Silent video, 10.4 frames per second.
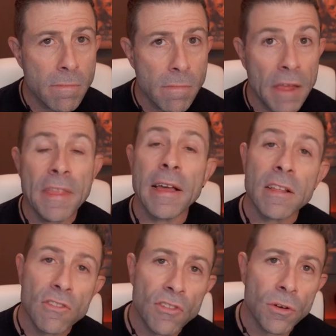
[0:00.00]
And they
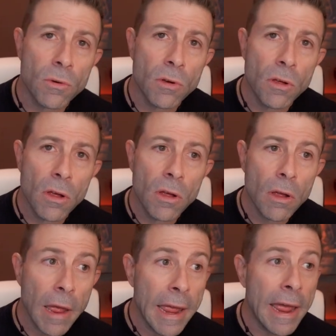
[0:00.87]
got sued.
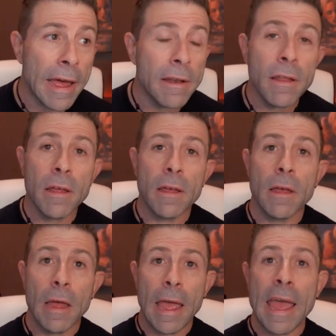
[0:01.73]
And
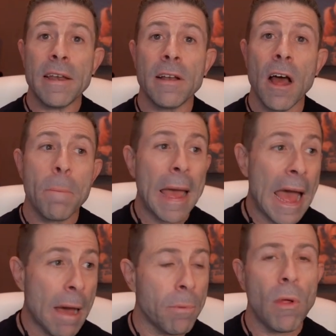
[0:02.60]
ended up
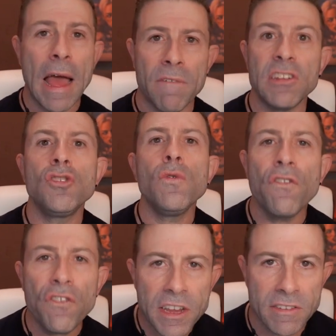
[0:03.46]
Apple having to
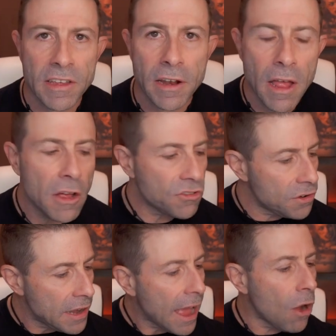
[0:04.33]
fix it. So
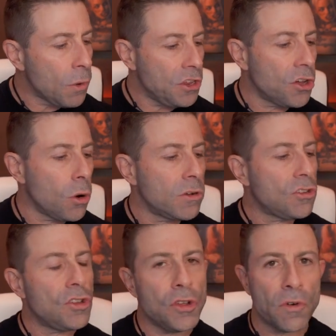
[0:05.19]
now when you go
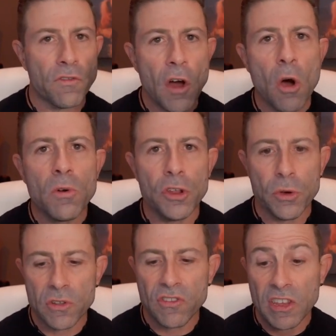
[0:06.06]
into your phone,
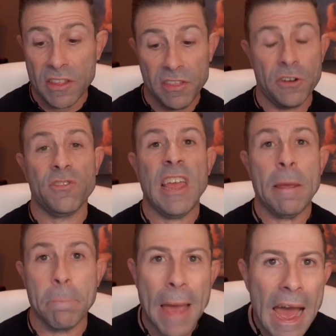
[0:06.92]
you can see that there's
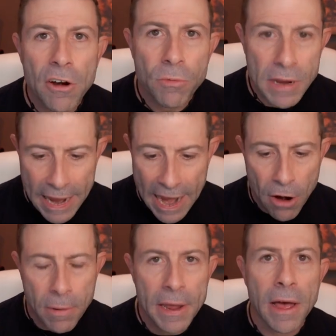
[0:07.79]
a battery
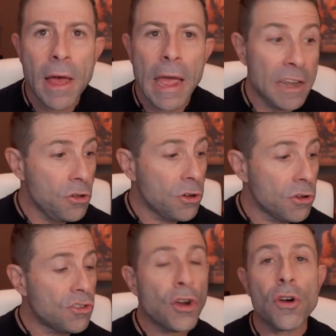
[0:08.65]
area and you
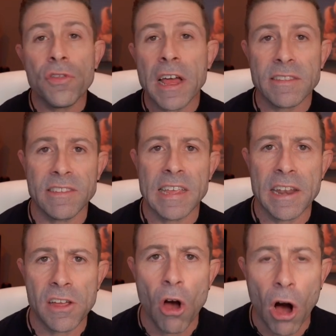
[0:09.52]
can turn that
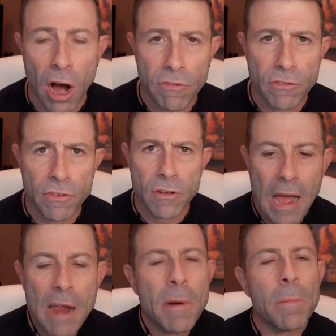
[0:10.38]
setting off.
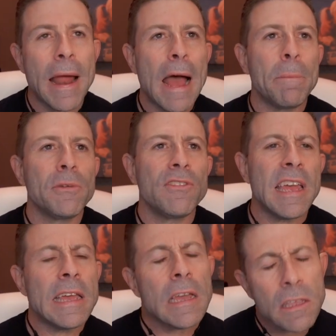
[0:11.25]
I remember Apple
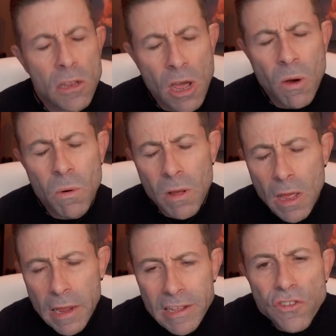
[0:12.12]
saying, you know,
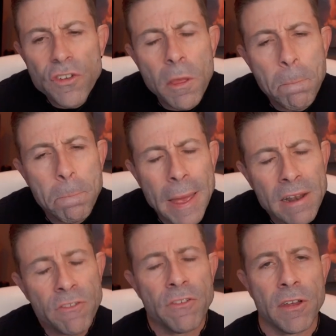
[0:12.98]
it's for the
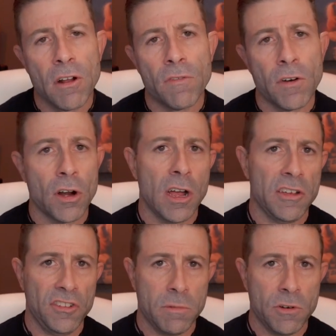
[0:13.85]
benefit of our
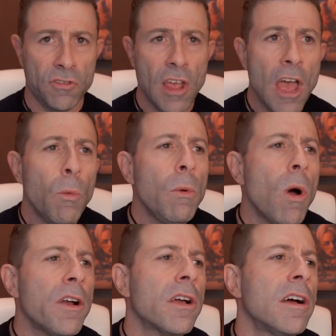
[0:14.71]
customers. We
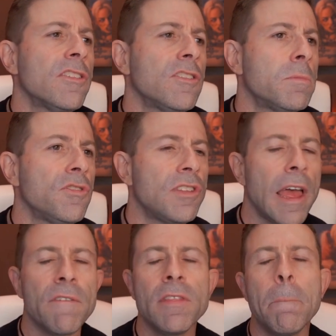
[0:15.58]
want our customers to
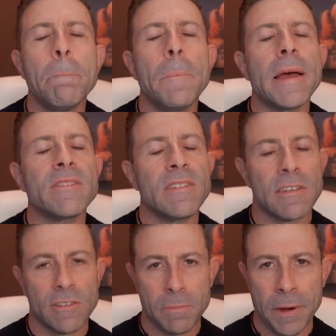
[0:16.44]
have the best
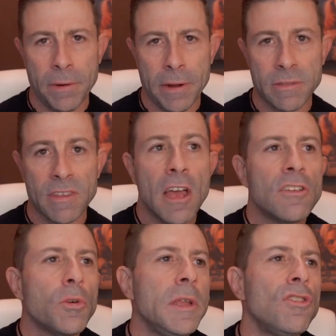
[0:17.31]
experience.
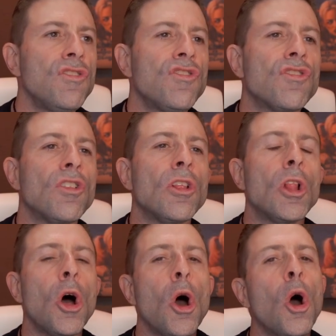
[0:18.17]
So we just
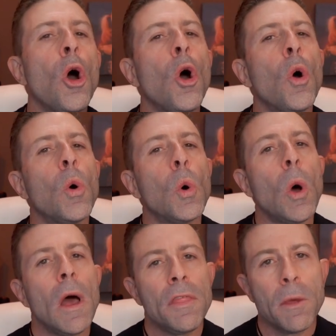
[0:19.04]
slow
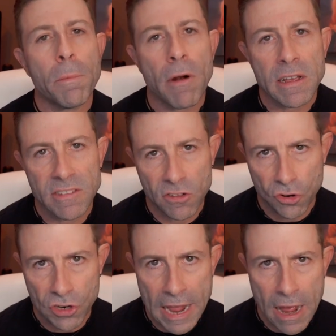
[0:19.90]
the
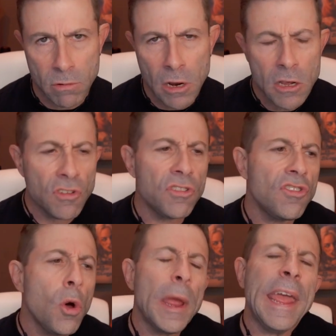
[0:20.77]
processor down. So
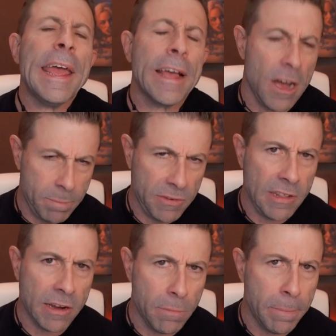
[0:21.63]
there's no hiccups
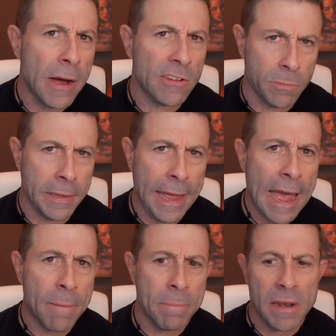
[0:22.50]
that could possibly
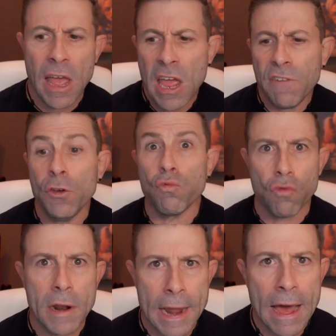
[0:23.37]
happen if you
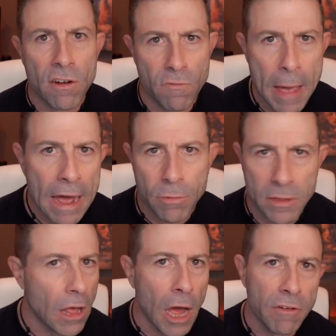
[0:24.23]
run out of
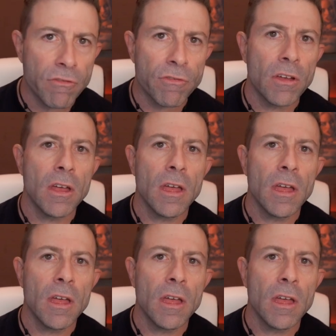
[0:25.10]
battery life.